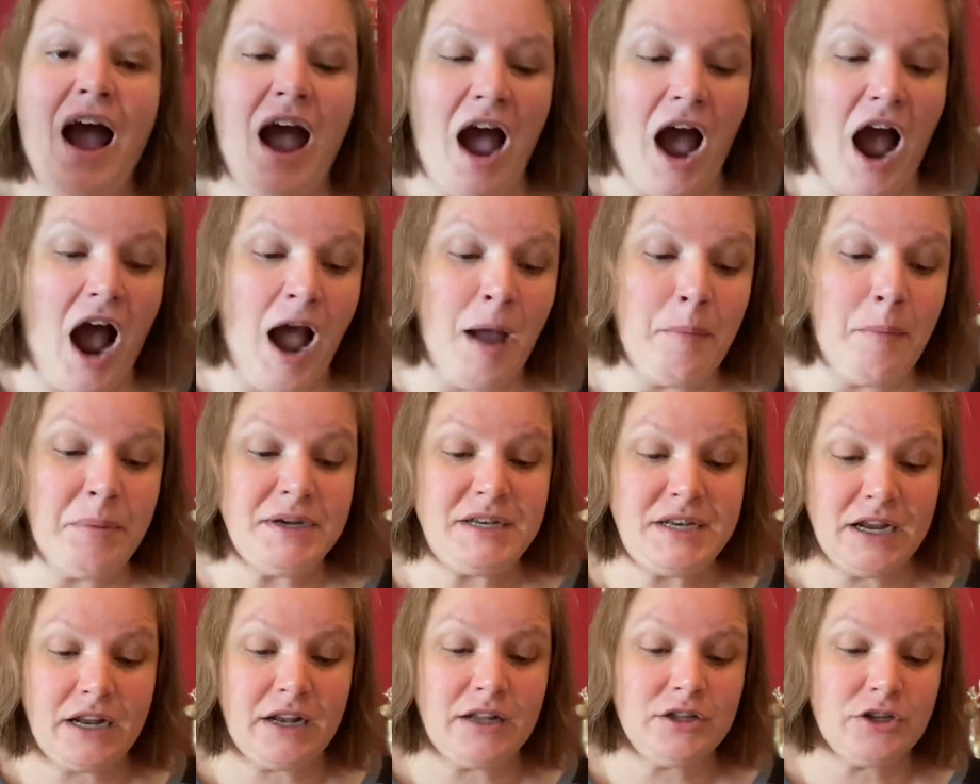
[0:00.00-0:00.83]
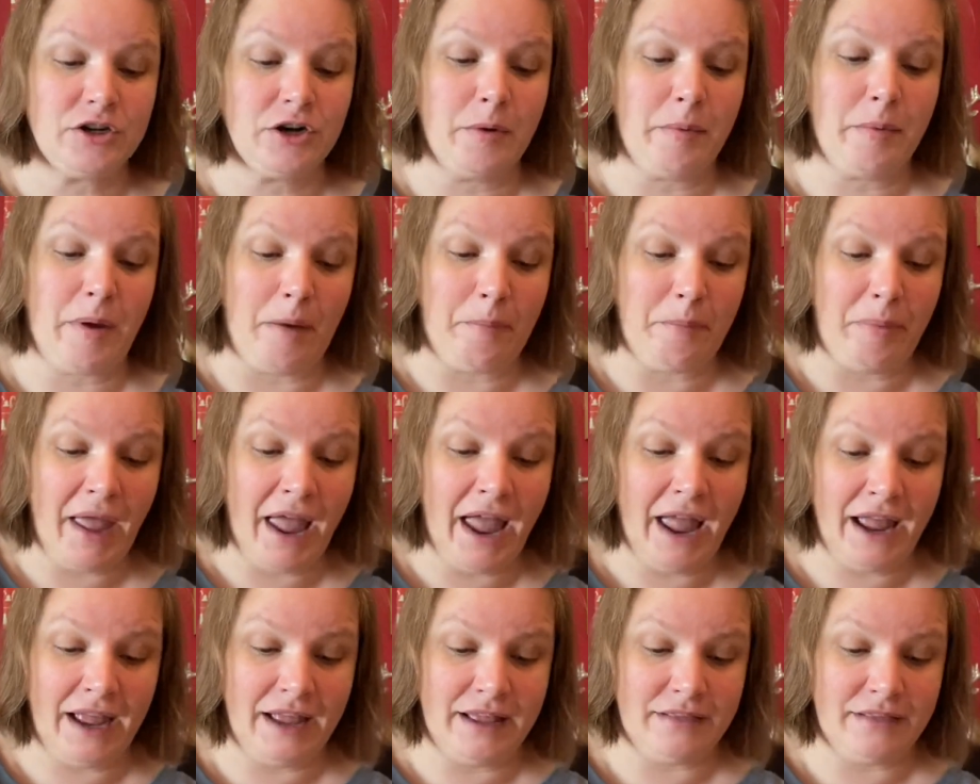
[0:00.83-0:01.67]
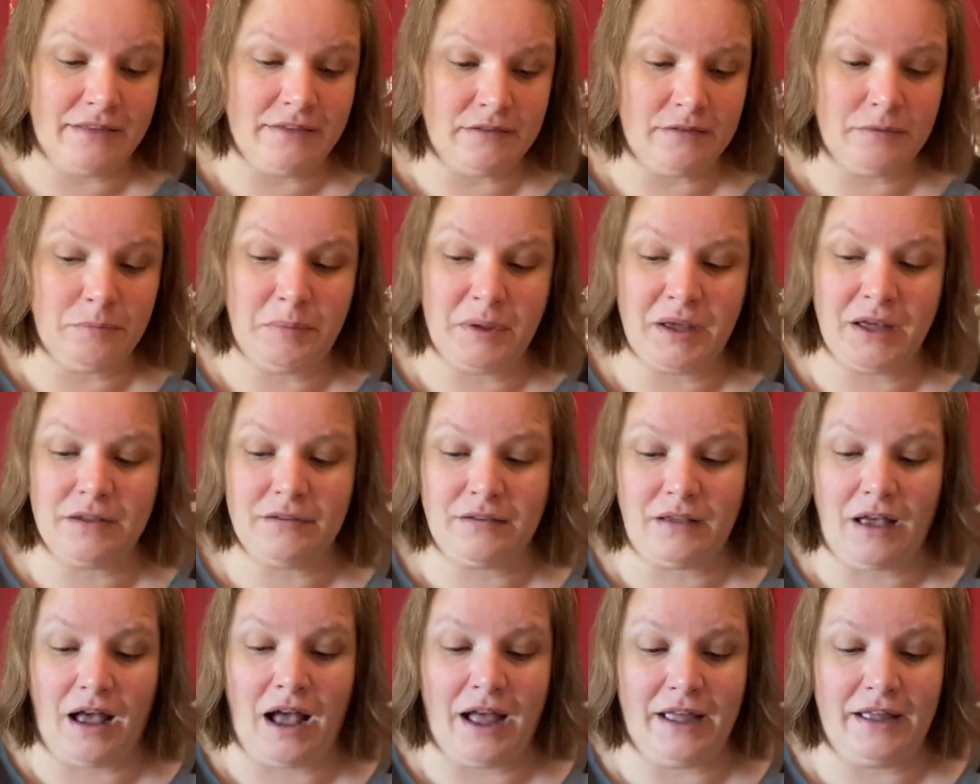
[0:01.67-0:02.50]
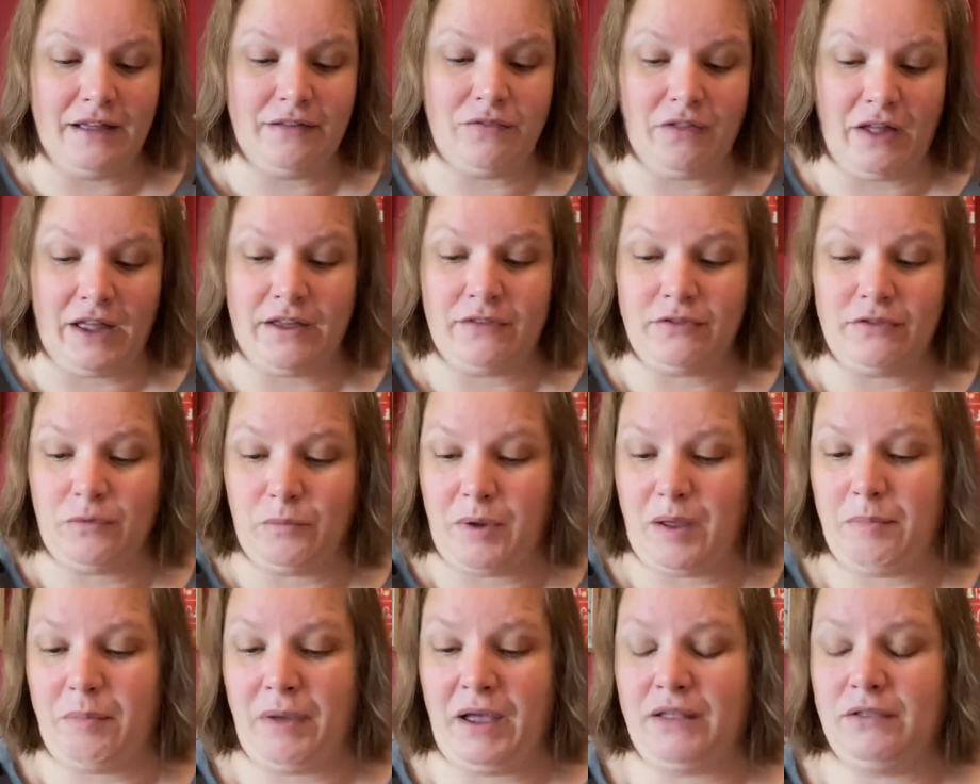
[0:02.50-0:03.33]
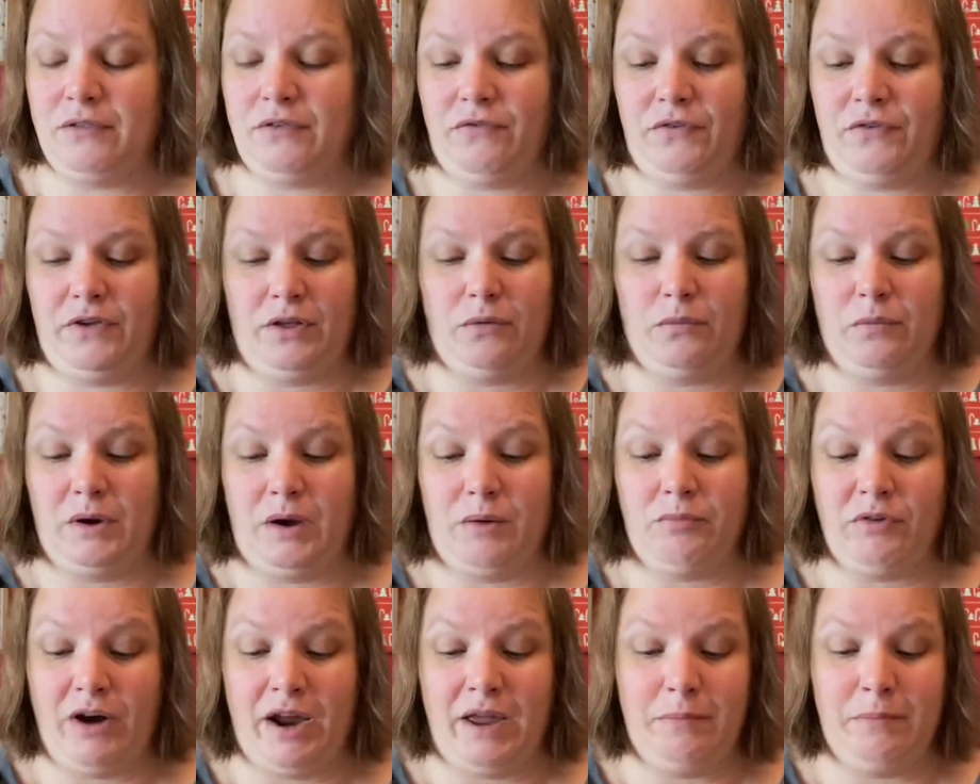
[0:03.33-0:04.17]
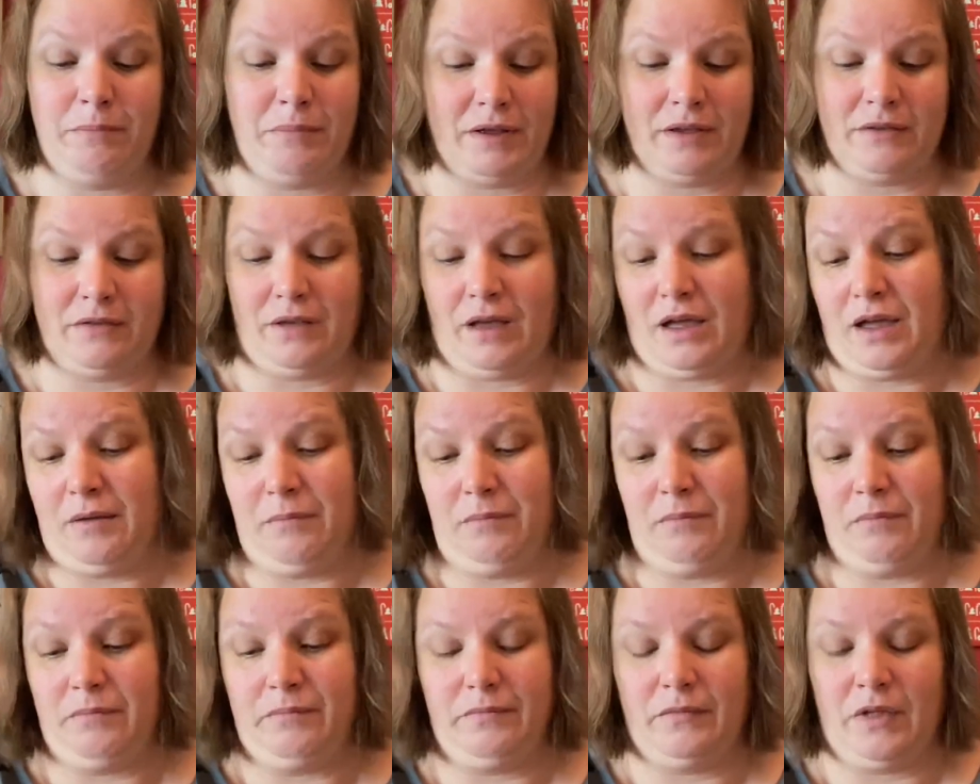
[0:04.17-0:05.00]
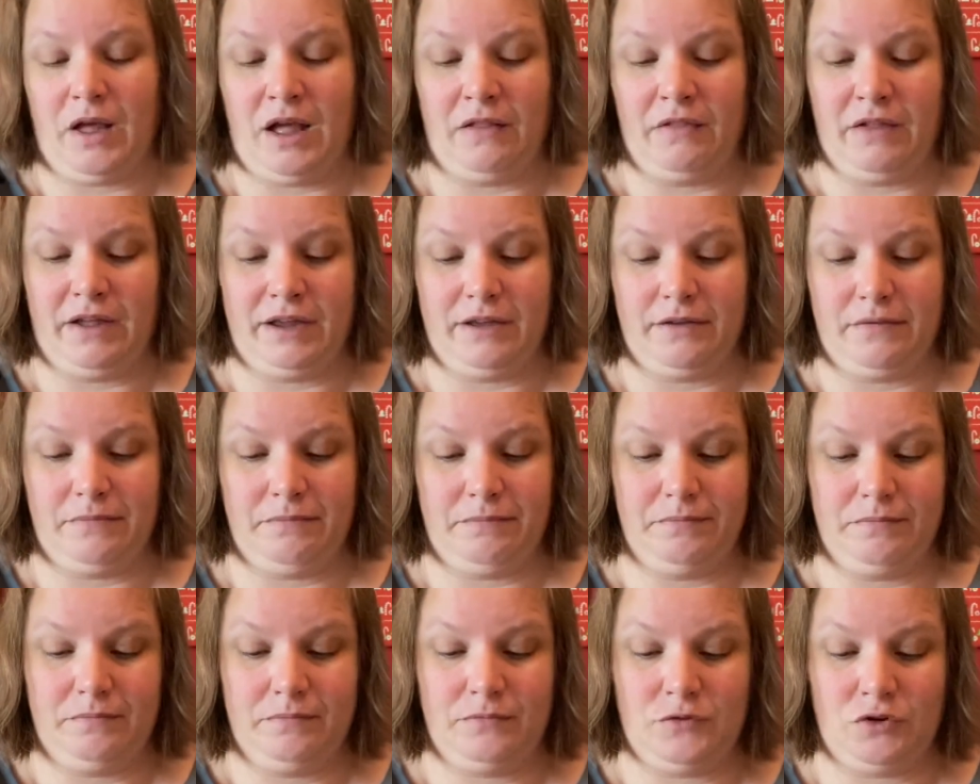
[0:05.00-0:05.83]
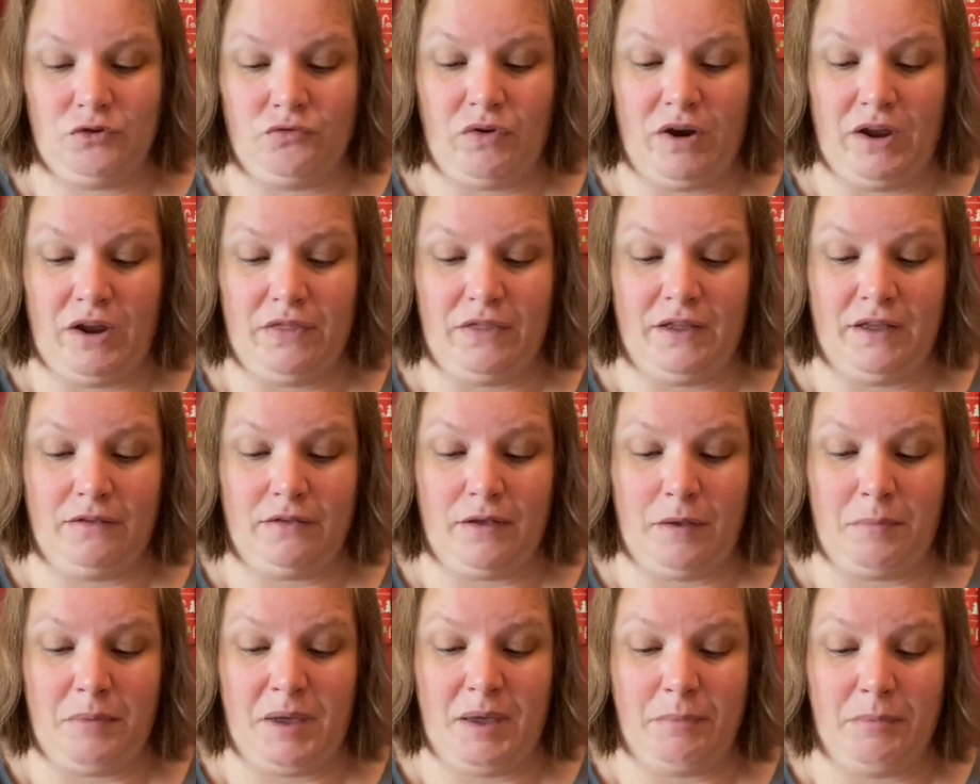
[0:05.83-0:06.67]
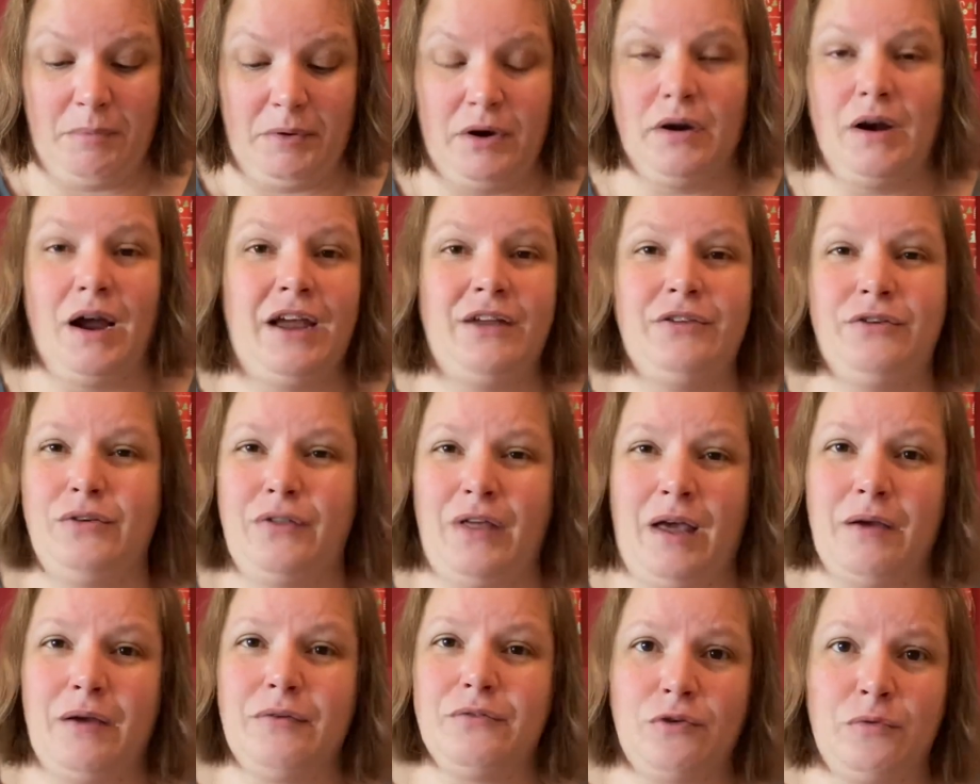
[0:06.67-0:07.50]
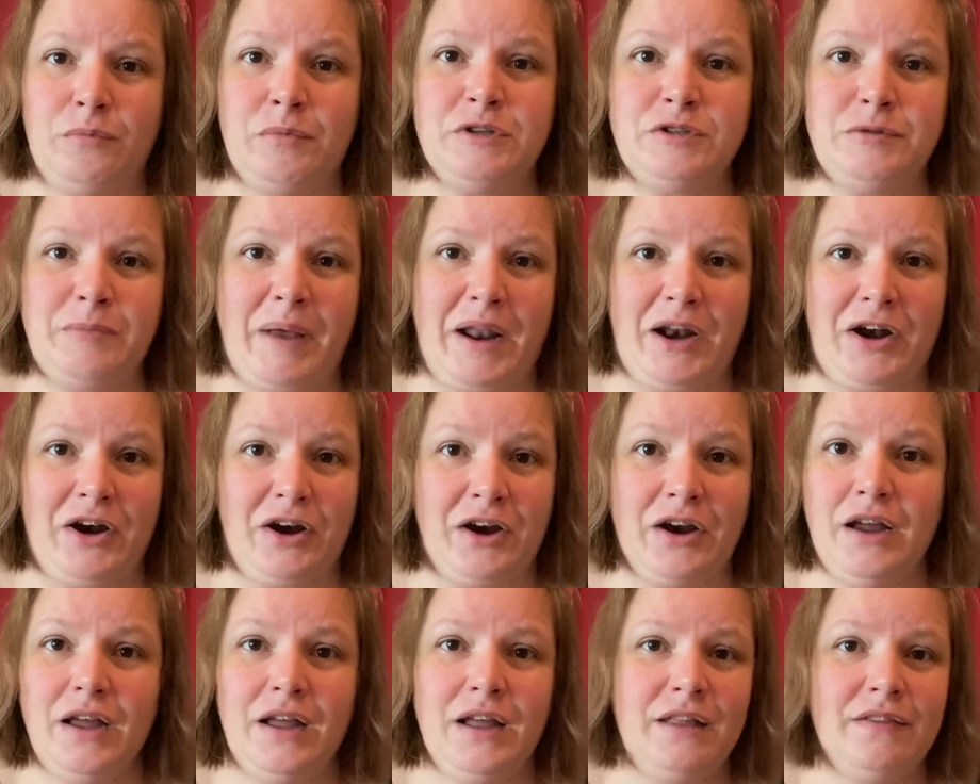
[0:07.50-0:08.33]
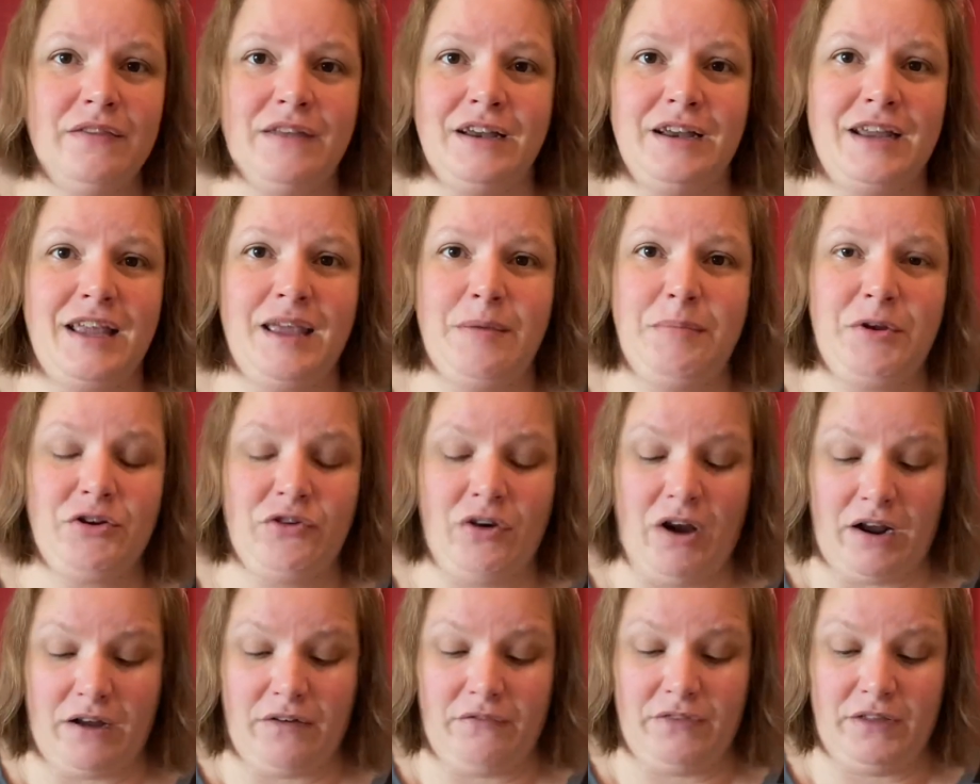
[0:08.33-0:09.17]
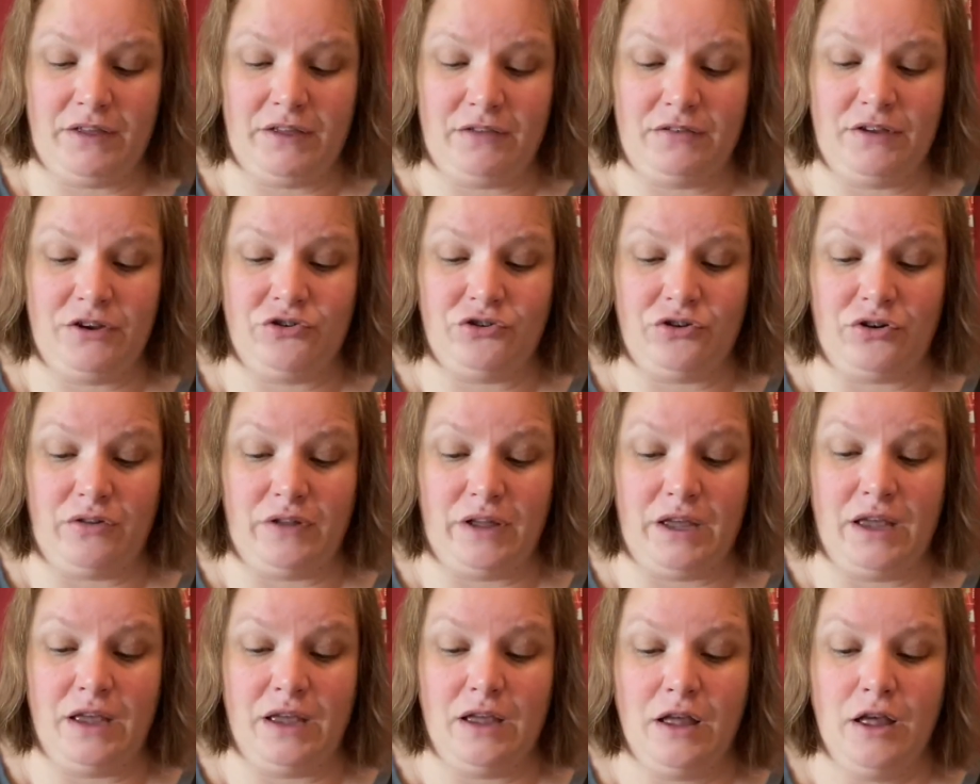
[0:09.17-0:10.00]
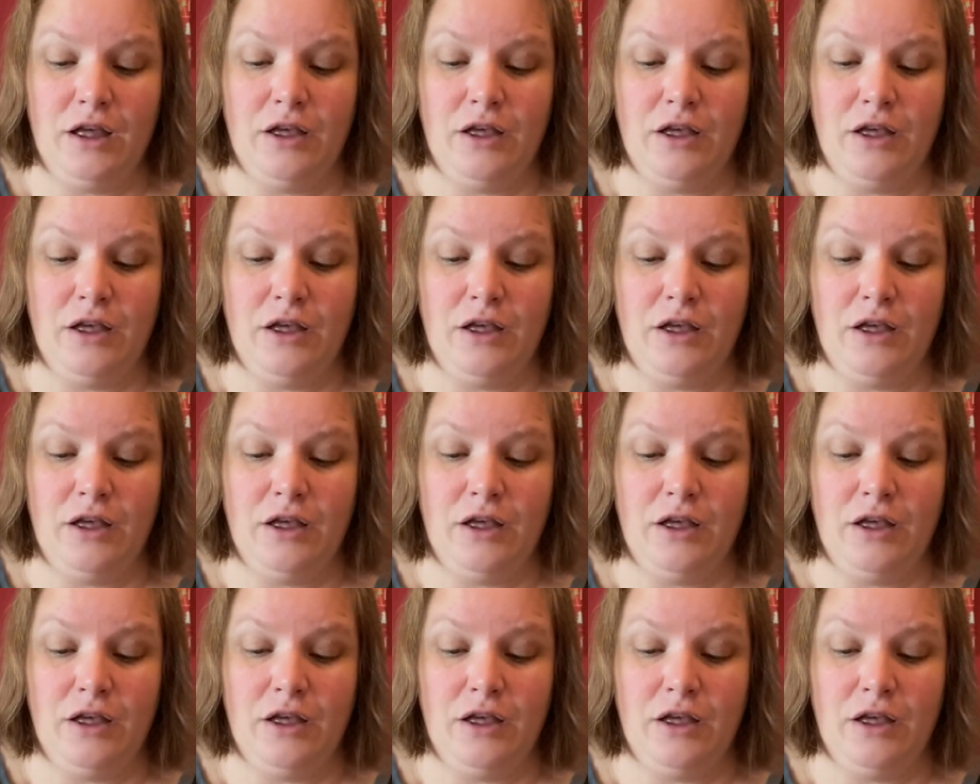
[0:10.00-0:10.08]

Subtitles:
I'm particular about pens because I like the way pens feel when I'm writing, because I like to write things on paper. I do that so much better than keeping track of things digitally.